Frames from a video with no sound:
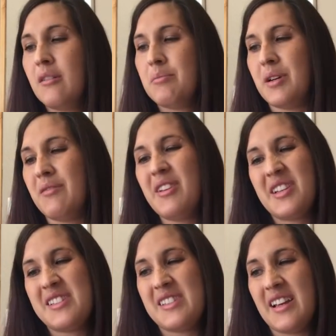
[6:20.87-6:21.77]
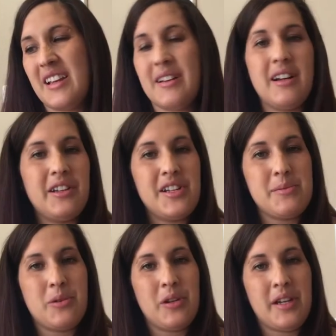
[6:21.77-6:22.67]
but we could say a gully is
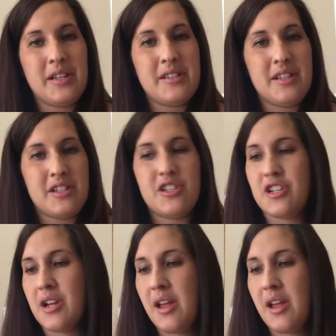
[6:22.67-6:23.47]
more like a ditch.